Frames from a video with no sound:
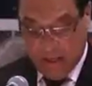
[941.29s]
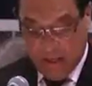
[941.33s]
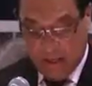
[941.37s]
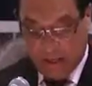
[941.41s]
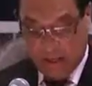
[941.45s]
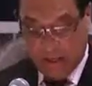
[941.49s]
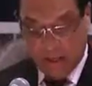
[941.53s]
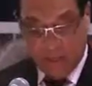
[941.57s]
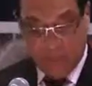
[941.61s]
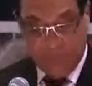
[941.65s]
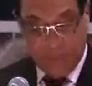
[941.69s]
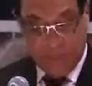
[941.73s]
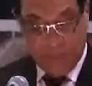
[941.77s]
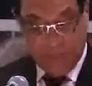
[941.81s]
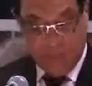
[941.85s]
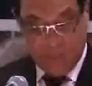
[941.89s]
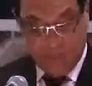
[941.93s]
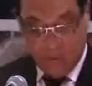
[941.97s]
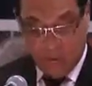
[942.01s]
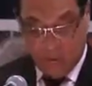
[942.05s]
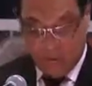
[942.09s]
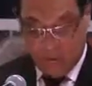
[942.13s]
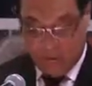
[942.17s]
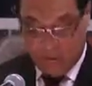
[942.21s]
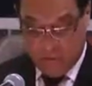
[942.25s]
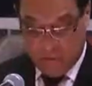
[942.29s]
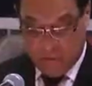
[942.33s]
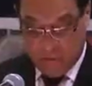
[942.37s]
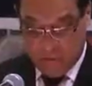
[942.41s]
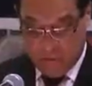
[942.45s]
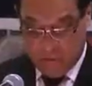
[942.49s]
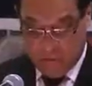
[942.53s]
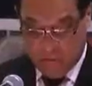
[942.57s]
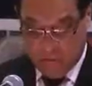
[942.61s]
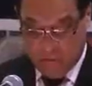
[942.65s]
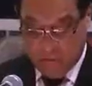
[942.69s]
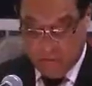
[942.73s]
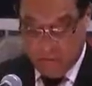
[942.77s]
This is patently untrue.
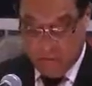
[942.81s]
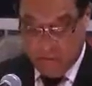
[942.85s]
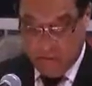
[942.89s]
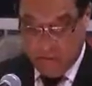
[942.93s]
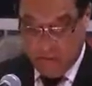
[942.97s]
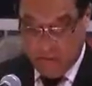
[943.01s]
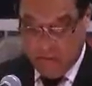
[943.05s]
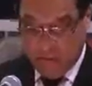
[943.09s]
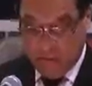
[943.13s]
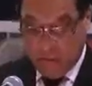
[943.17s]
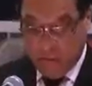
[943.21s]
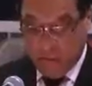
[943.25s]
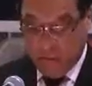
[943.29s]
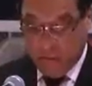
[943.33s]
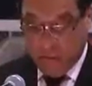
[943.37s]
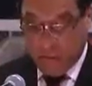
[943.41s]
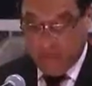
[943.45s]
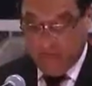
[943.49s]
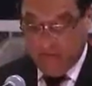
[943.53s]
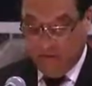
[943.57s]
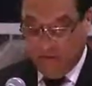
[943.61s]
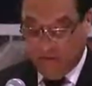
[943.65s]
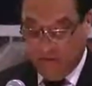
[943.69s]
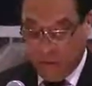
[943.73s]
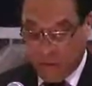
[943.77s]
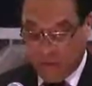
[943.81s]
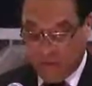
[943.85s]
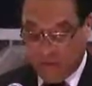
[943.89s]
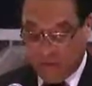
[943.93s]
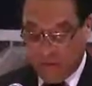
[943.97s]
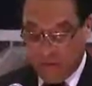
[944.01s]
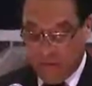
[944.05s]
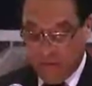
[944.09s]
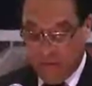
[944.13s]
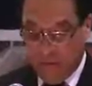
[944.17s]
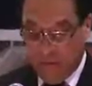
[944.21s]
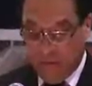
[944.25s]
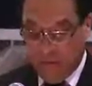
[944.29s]
The rollover
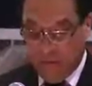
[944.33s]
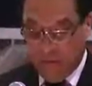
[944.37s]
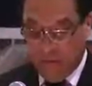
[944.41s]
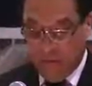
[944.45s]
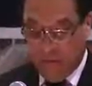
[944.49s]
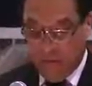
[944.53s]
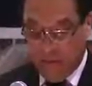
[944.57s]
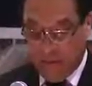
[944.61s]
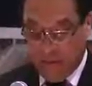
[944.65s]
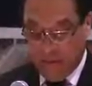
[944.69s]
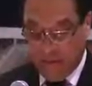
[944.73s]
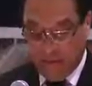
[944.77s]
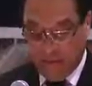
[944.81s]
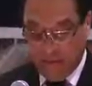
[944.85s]
policy will remain,